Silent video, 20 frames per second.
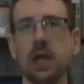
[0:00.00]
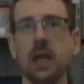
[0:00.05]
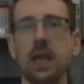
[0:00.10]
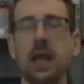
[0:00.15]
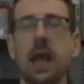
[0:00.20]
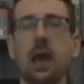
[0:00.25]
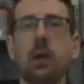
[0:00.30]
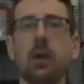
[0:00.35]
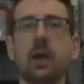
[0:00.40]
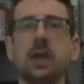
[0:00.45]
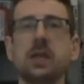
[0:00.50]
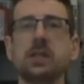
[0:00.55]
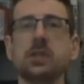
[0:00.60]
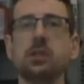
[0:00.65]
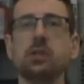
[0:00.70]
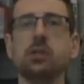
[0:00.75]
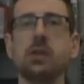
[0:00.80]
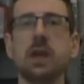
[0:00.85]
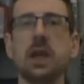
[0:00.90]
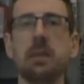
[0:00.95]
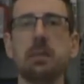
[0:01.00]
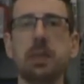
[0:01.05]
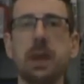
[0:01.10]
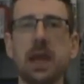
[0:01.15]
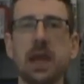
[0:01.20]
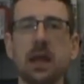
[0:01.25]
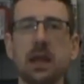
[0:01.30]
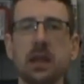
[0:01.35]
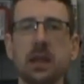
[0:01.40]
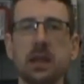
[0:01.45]
Now, he has already
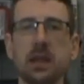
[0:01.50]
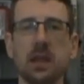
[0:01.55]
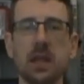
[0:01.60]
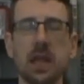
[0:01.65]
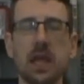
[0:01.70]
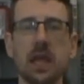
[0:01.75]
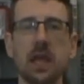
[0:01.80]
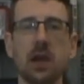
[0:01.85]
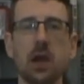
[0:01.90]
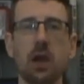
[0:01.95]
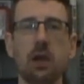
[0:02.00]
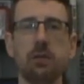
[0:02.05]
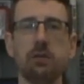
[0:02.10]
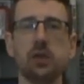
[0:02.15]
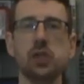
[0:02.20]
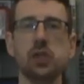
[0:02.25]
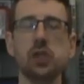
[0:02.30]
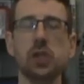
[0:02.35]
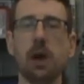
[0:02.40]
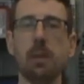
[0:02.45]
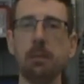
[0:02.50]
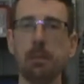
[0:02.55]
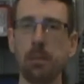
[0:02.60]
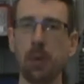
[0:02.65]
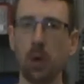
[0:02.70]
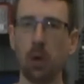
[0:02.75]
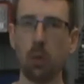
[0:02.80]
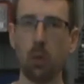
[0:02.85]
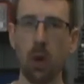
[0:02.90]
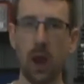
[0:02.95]
beaten the kind of
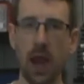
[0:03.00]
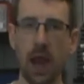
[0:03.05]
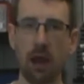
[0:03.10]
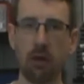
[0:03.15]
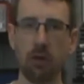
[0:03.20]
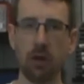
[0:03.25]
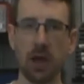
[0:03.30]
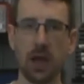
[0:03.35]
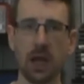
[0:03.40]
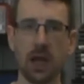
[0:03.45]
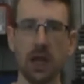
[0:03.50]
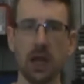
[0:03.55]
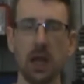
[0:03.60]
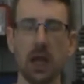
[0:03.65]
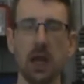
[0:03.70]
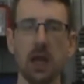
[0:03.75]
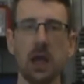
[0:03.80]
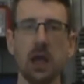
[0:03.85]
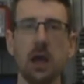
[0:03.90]
jumper-wearing